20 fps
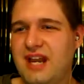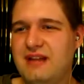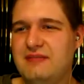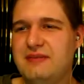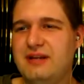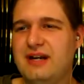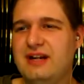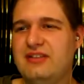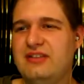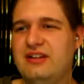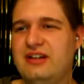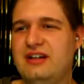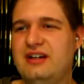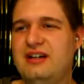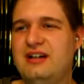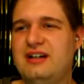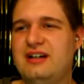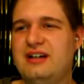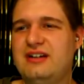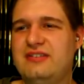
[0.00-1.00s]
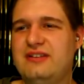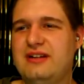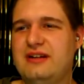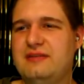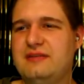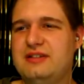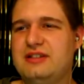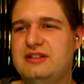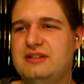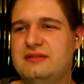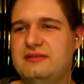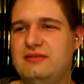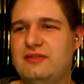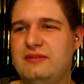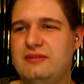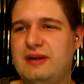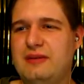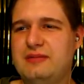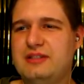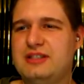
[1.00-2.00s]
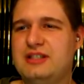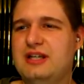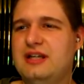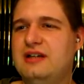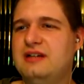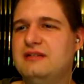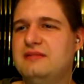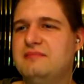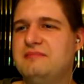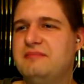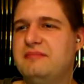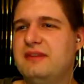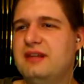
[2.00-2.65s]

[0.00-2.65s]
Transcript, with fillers: can be, I think, if I'm not, if I'm not mistaken.